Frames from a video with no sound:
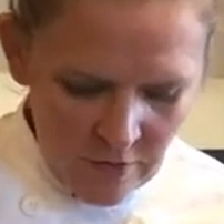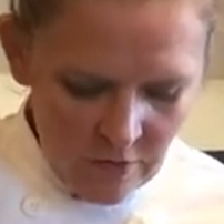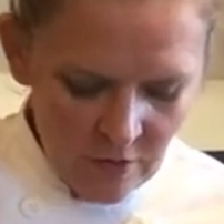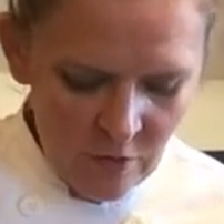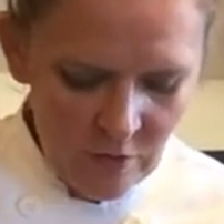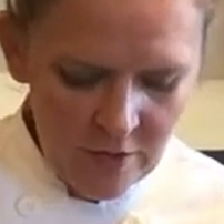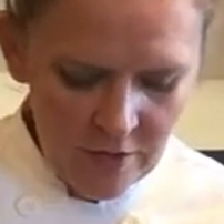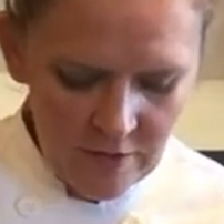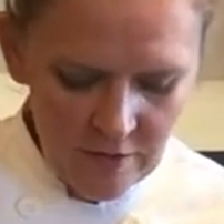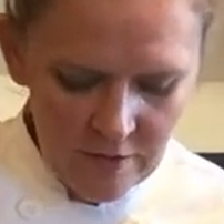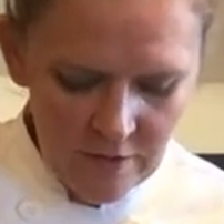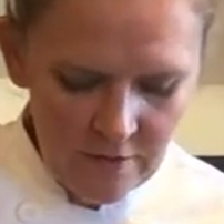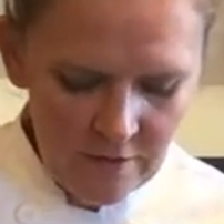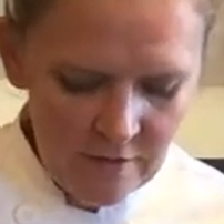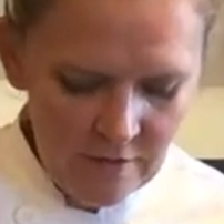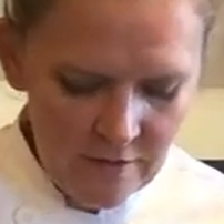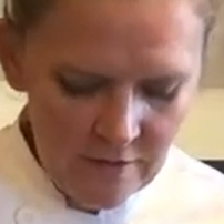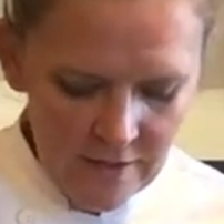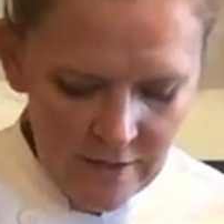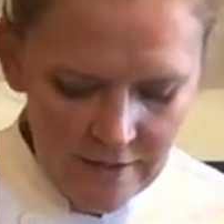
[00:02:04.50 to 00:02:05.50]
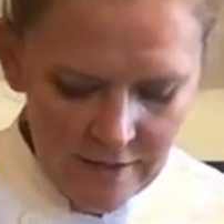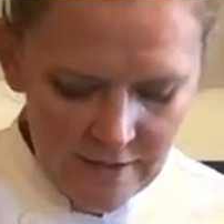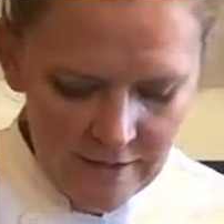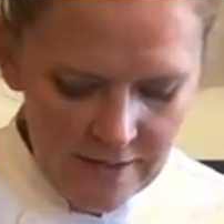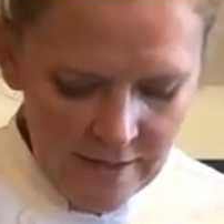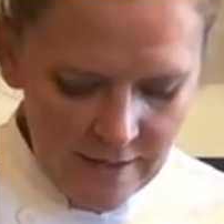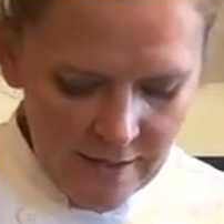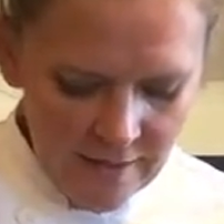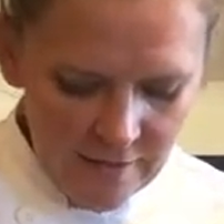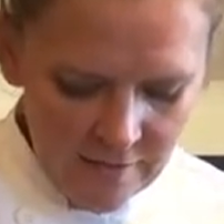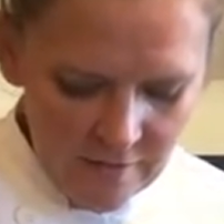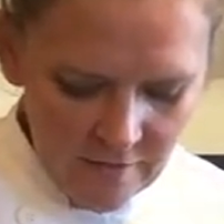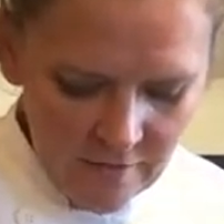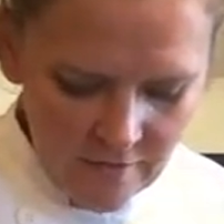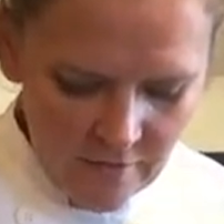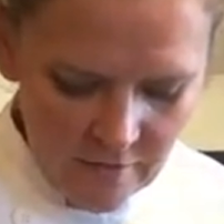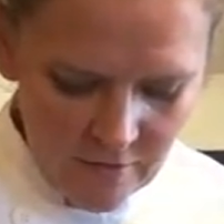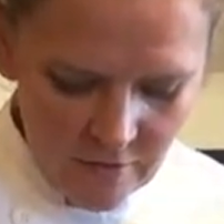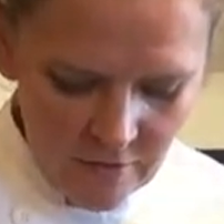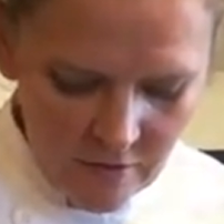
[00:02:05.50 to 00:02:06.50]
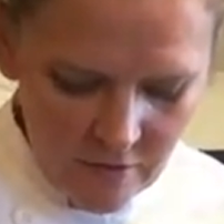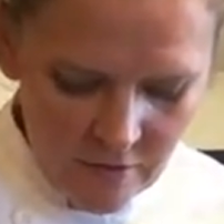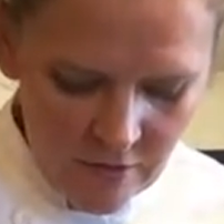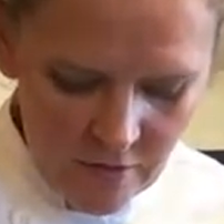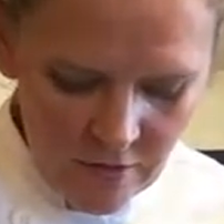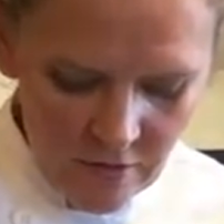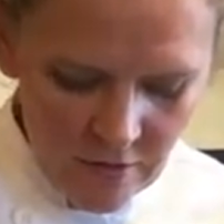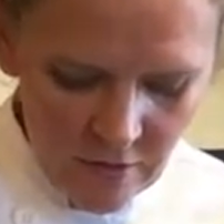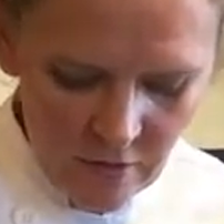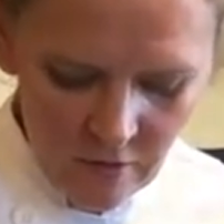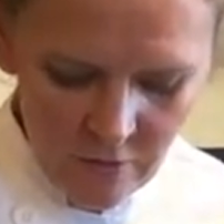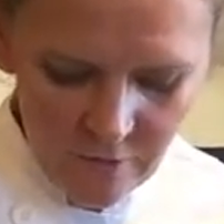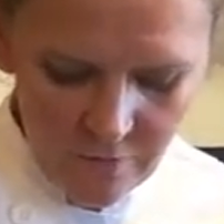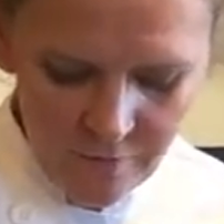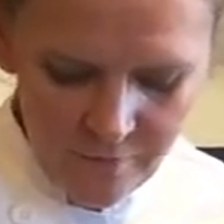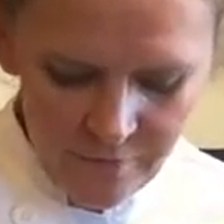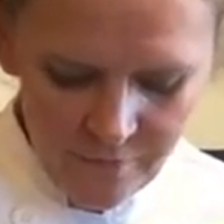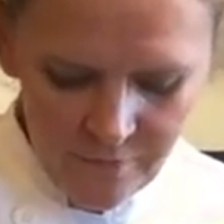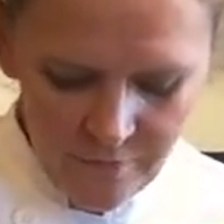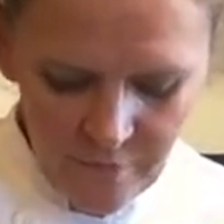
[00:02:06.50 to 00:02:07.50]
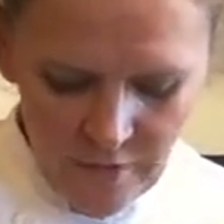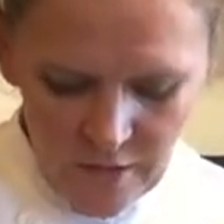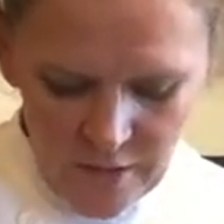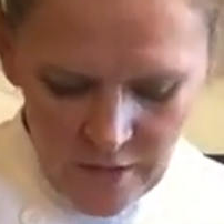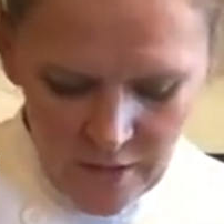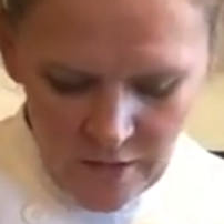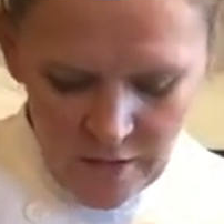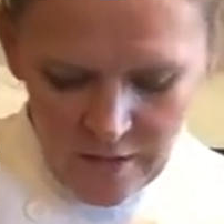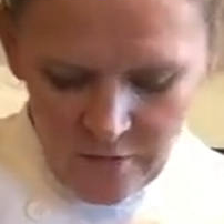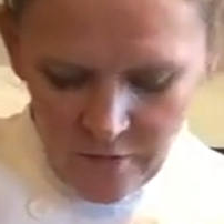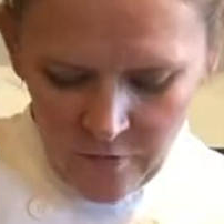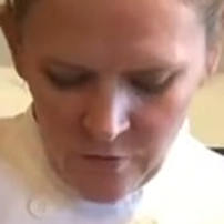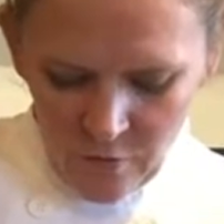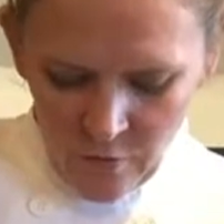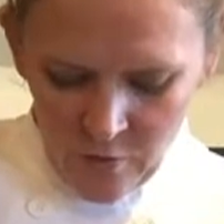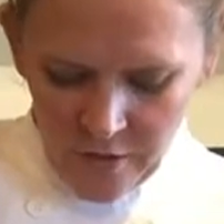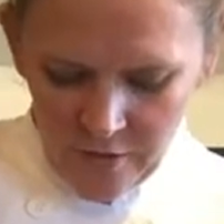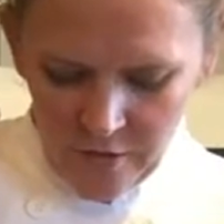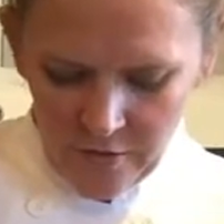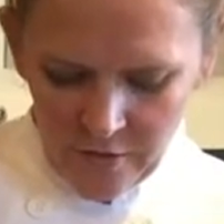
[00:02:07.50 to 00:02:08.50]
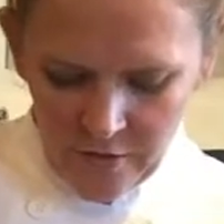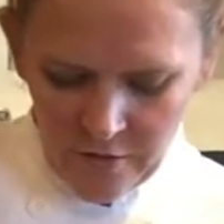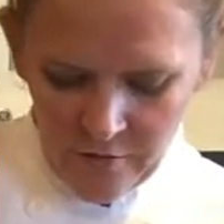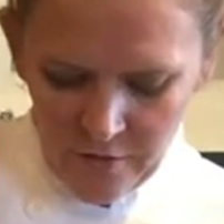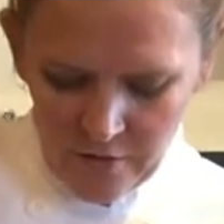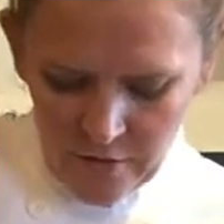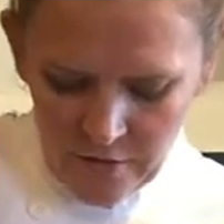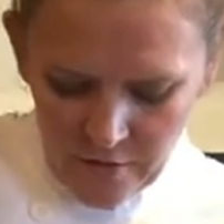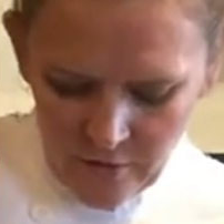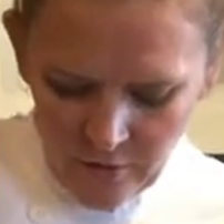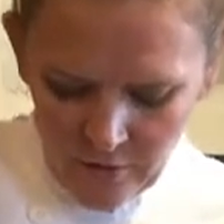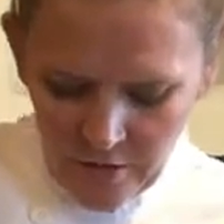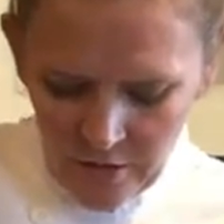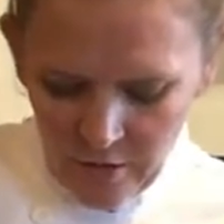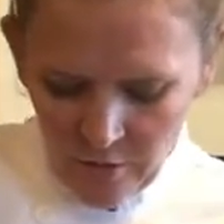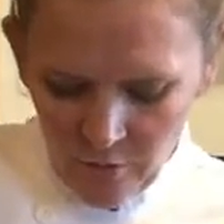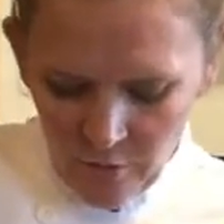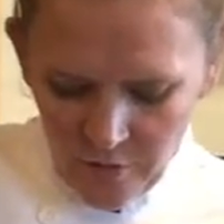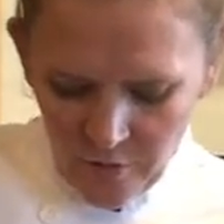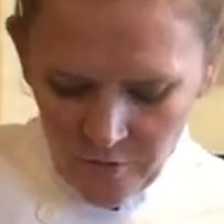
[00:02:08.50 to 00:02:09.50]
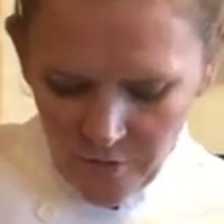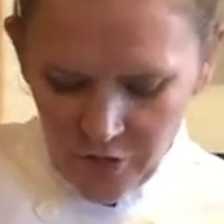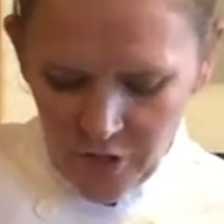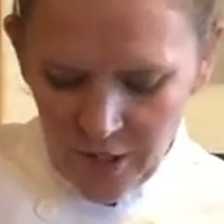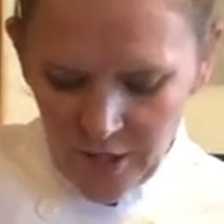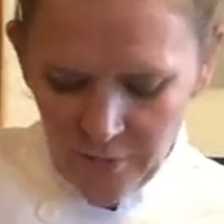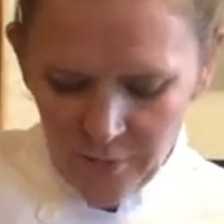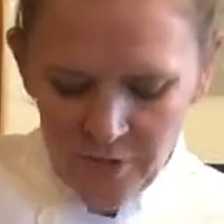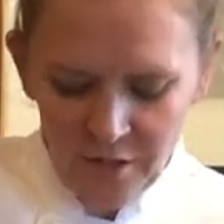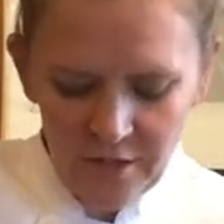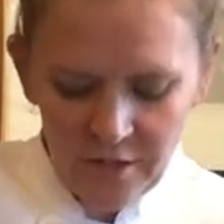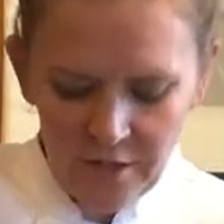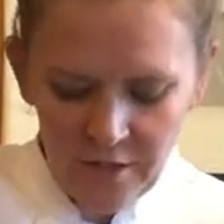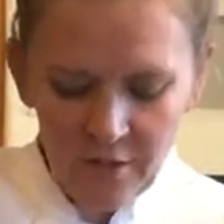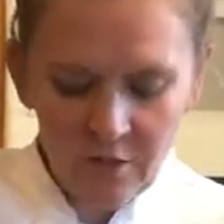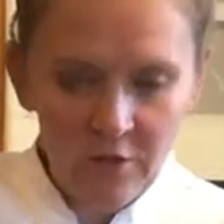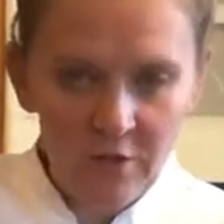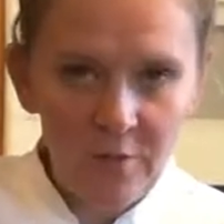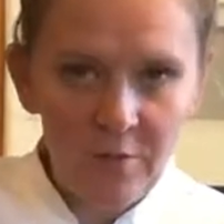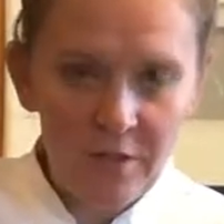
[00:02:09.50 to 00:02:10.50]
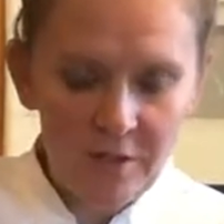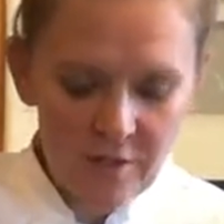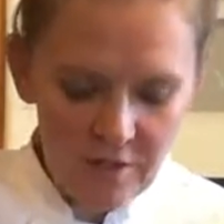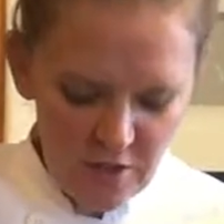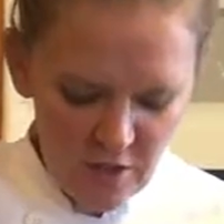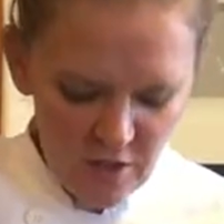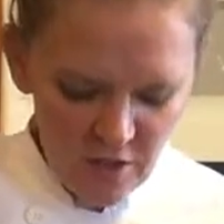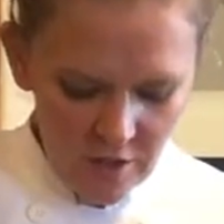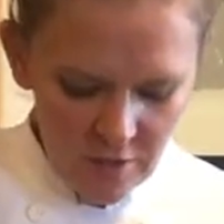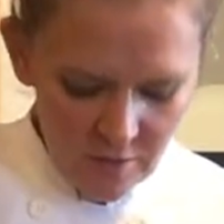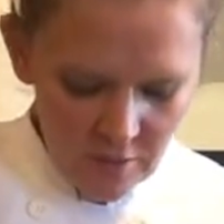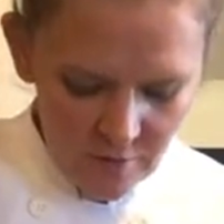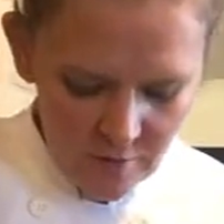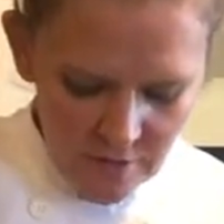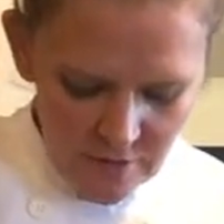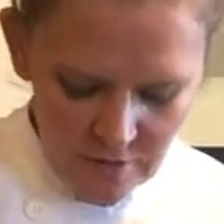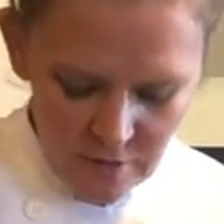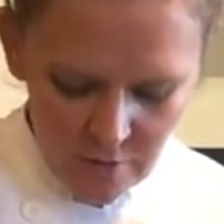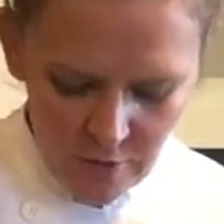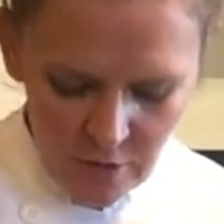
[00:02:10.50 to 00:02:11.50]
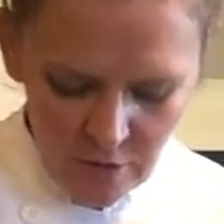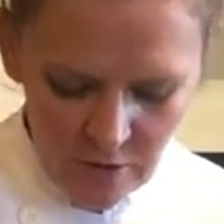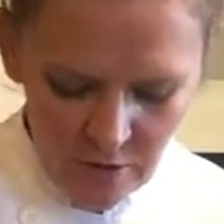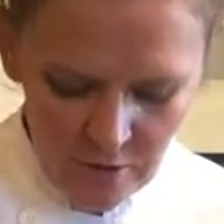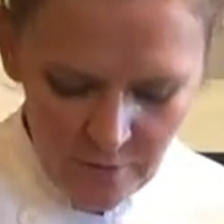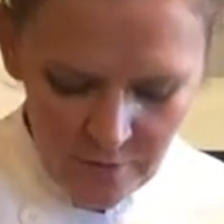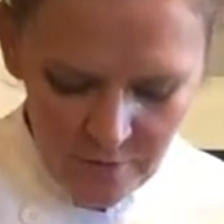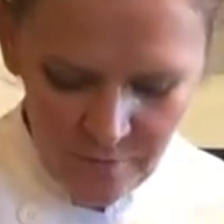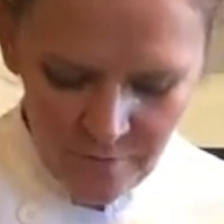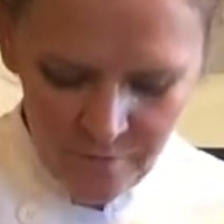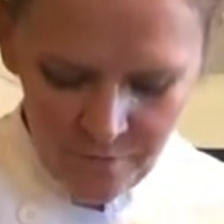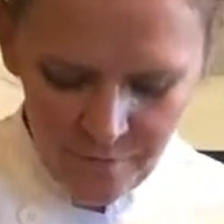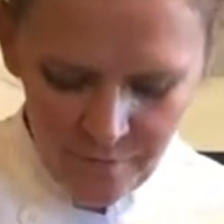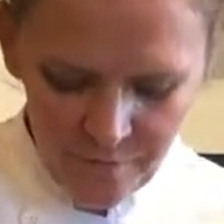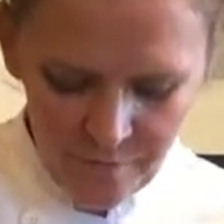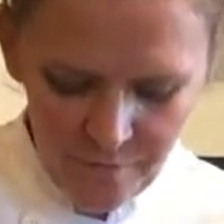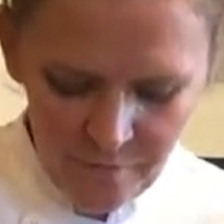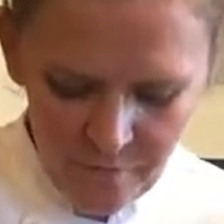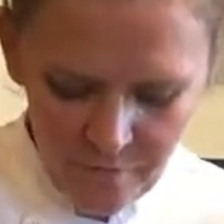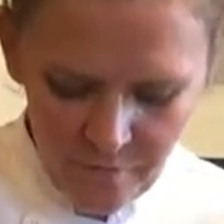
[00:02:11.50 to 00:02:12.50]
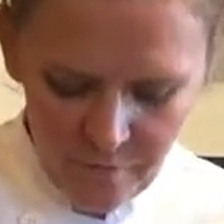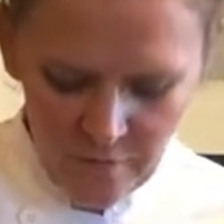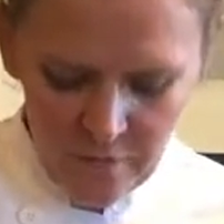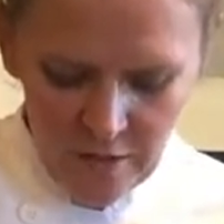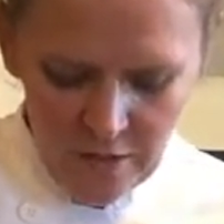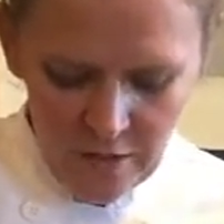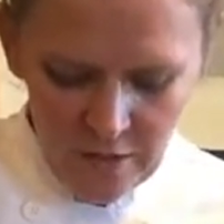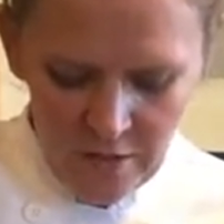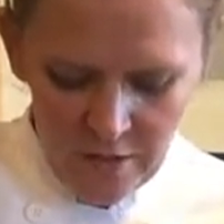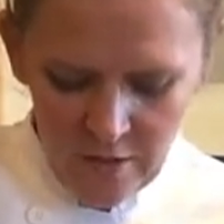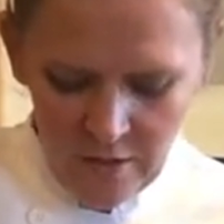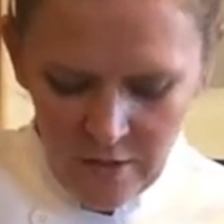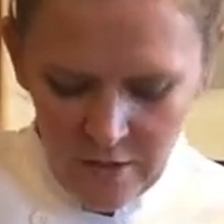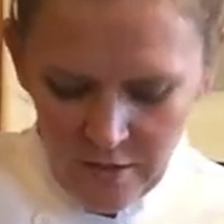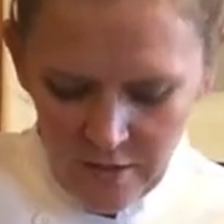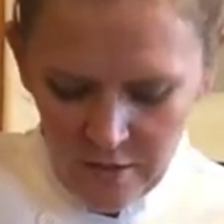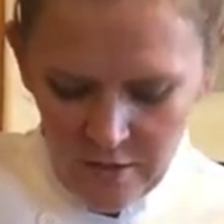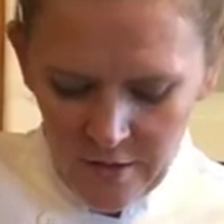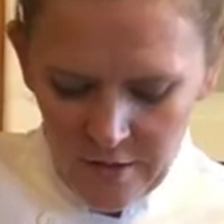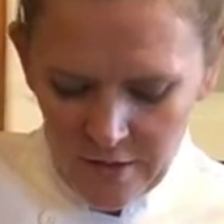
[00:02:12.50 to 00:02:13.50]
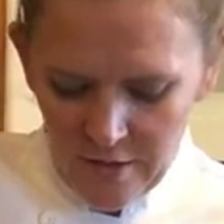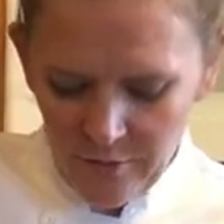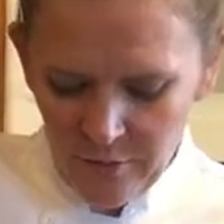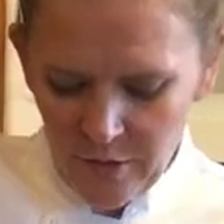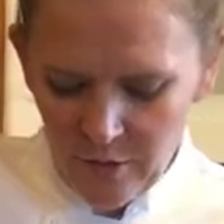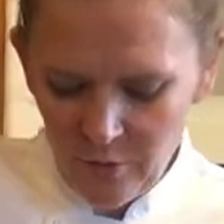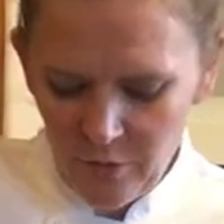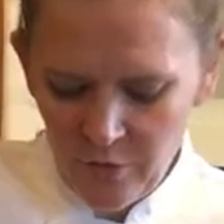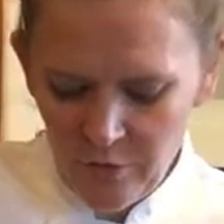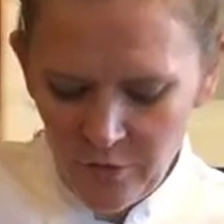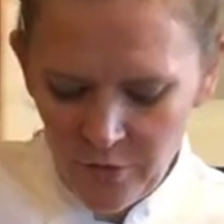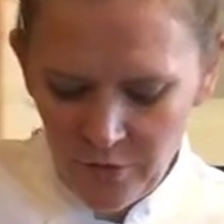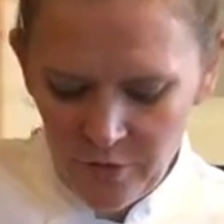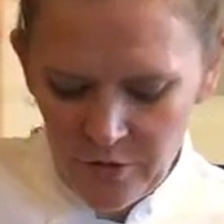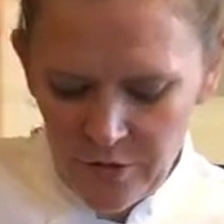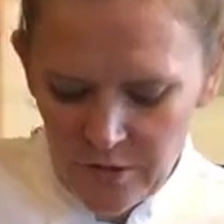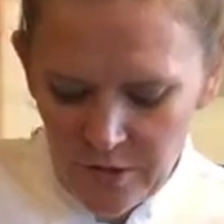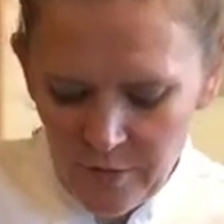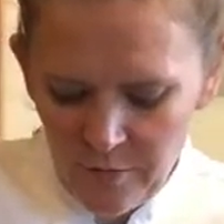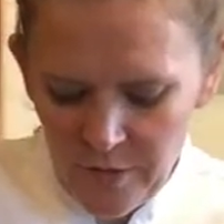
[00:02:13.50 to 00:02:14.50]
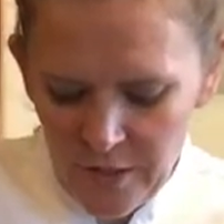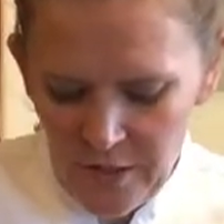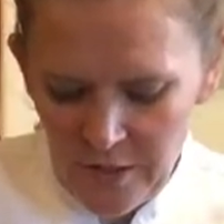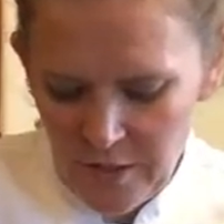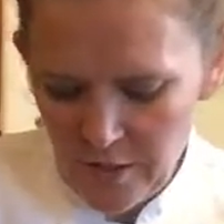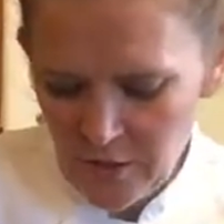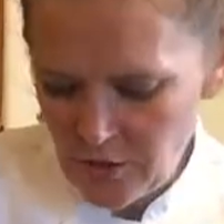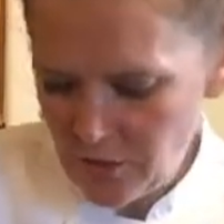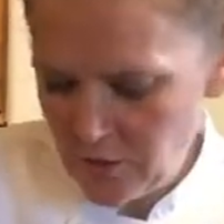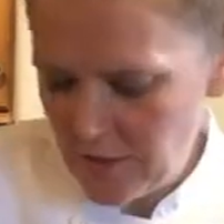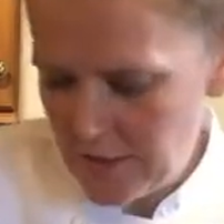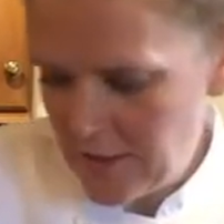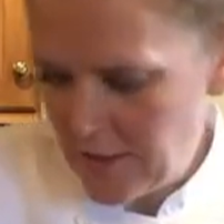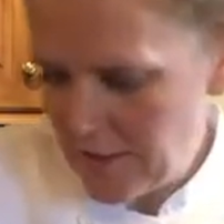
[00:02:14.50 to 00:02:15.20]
quickly dice that, good to go. If you want, you can give it another kind of rough chop just to get those pieces just a little bit smaller. And then I'm going to move those to the baking tray